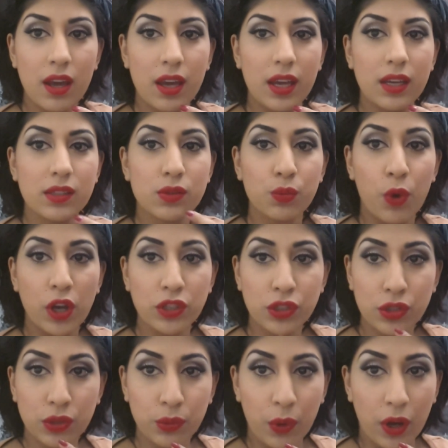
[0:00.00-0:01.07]
It's
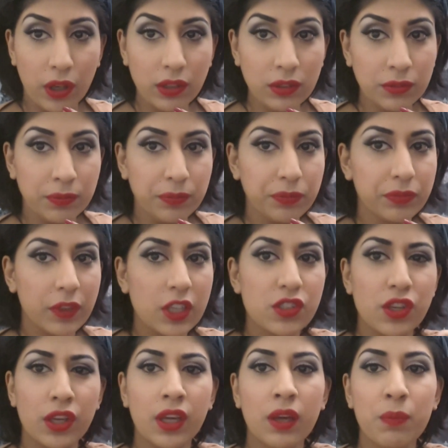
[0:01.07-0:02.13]
121, so
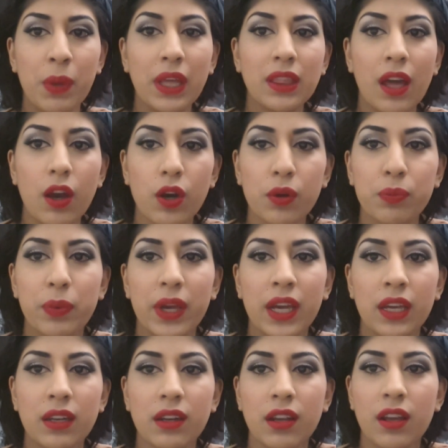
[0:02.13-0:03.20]
you can pick that up
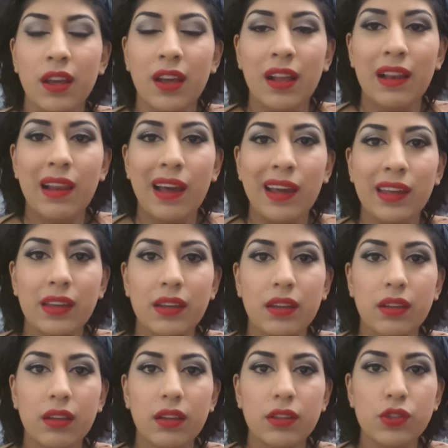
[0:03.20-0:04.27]
in like
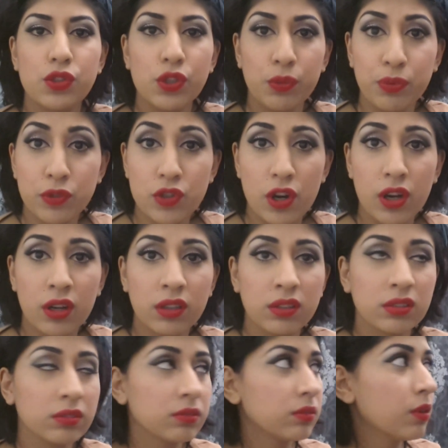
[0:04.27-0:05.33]

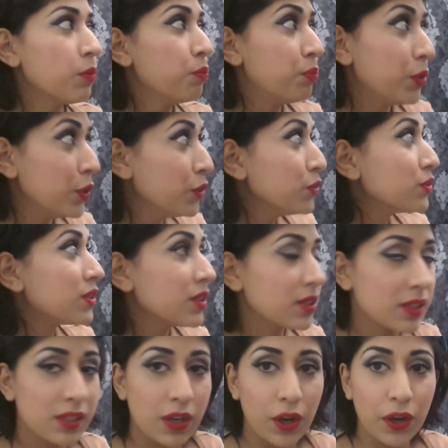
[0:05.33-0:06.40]
Superdrug, Boots and
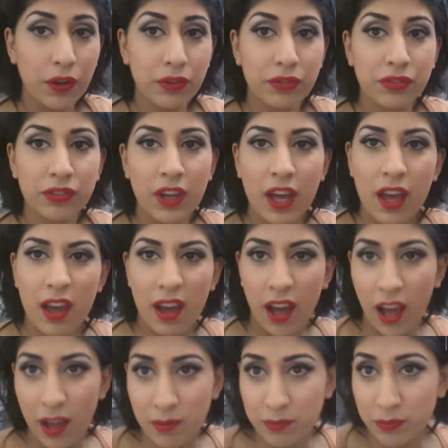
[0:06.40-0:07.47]
stuff.
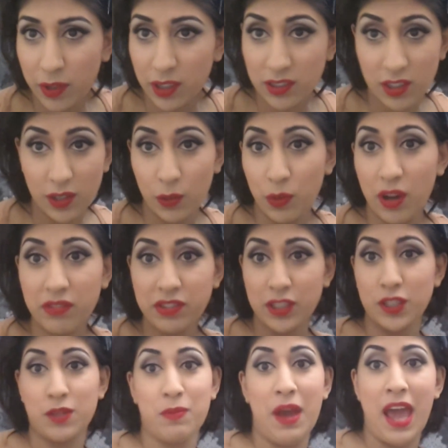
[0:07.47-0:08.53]
Yeah. Don't know what I've done
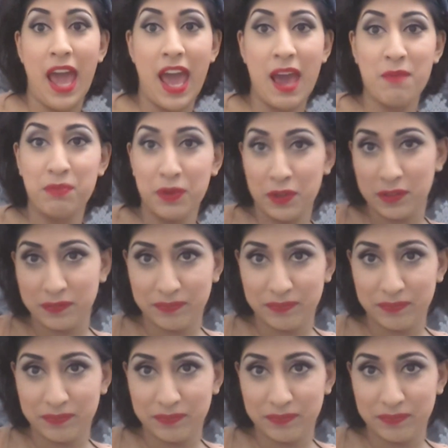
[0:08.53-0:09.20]
to my hair, but